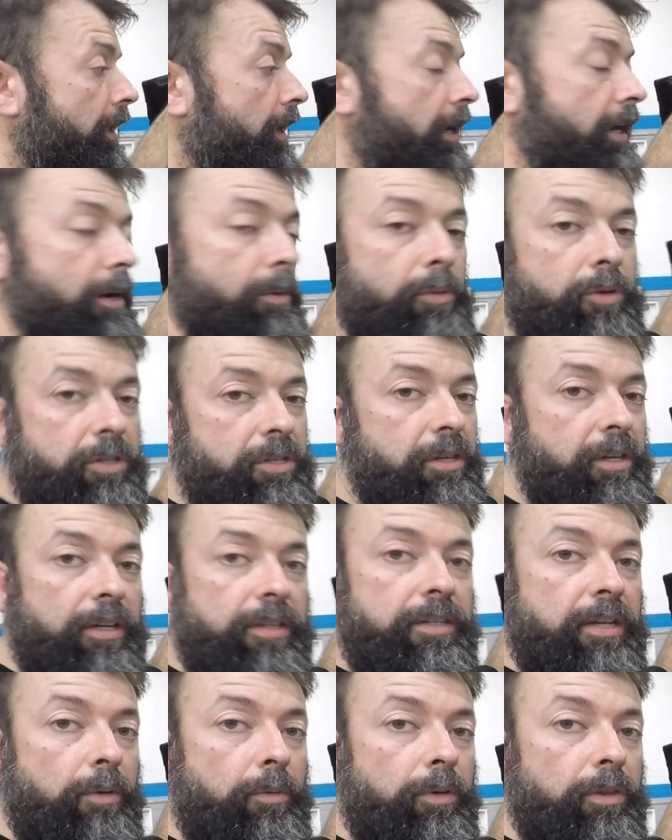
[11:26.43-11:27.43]
We're just going to
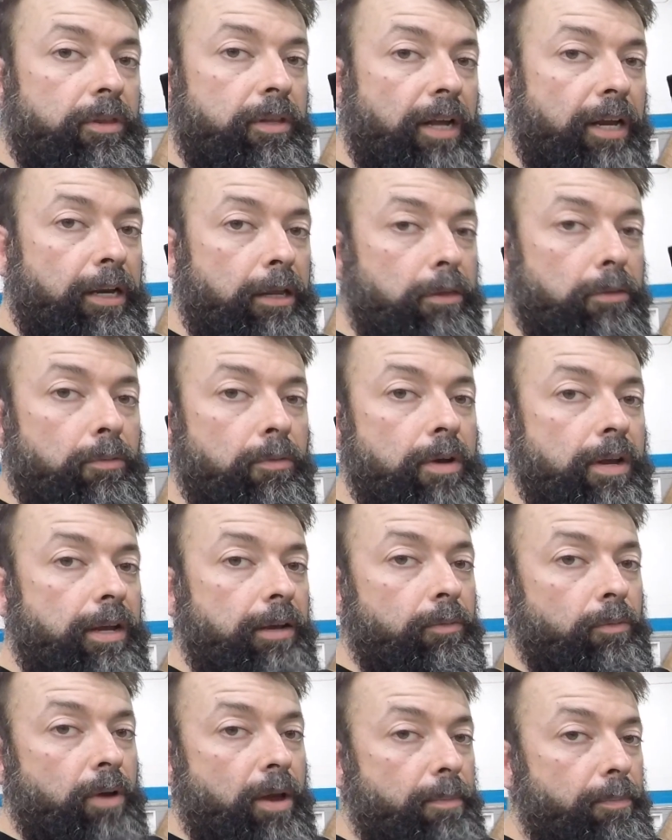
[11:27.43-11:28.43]
stick with
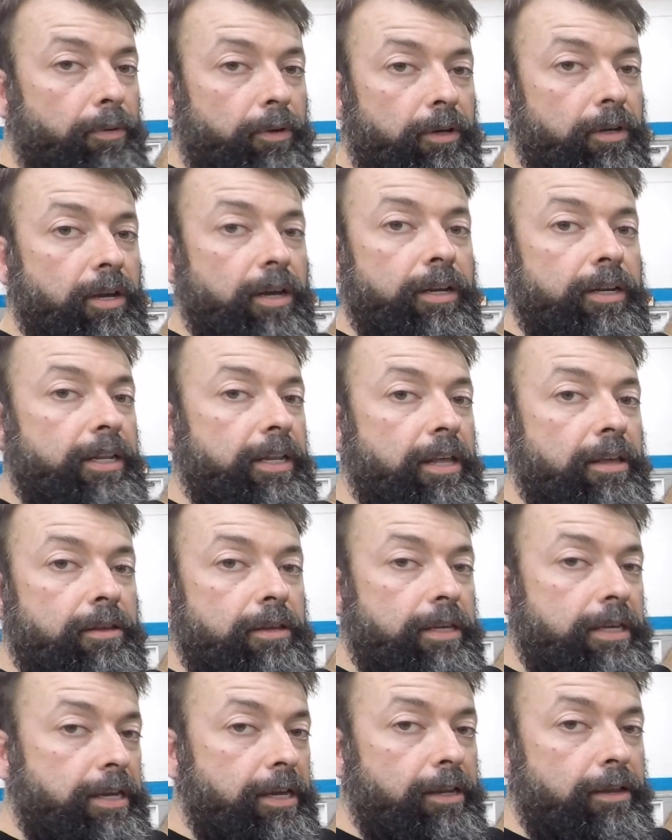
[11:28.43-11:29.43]
93. We're not putting on
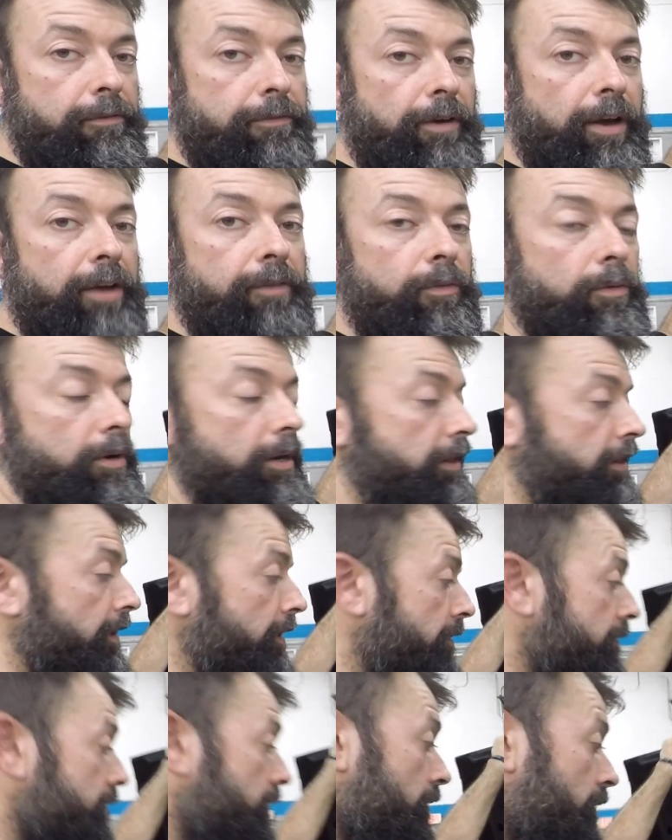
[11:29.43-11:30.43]
E85 or
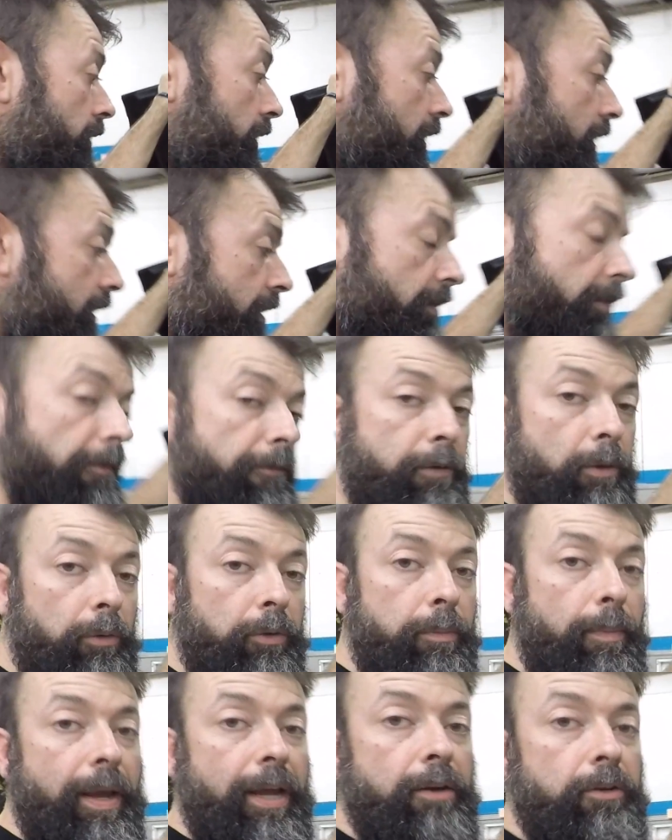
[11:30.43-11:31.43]
anything, so the fuel
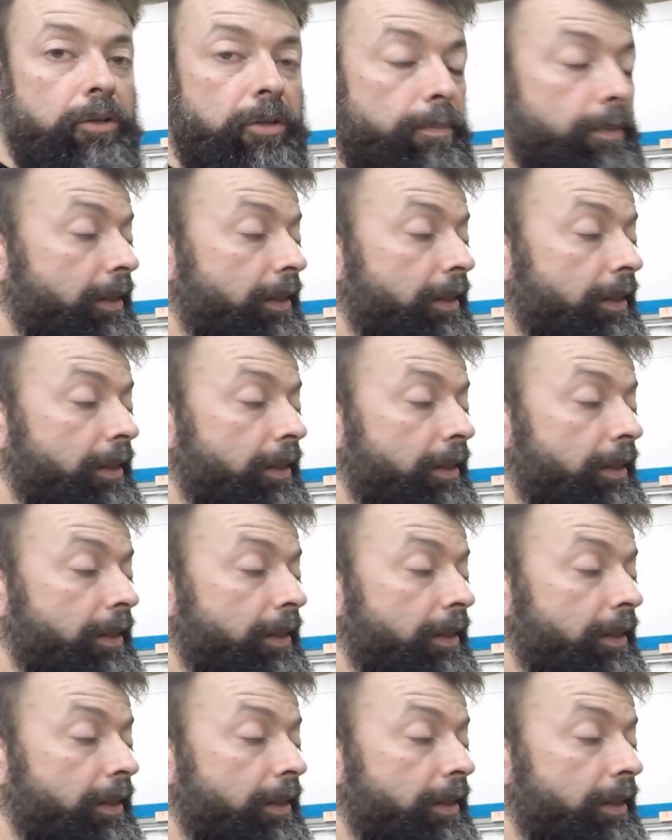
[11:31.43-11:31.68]
demand should be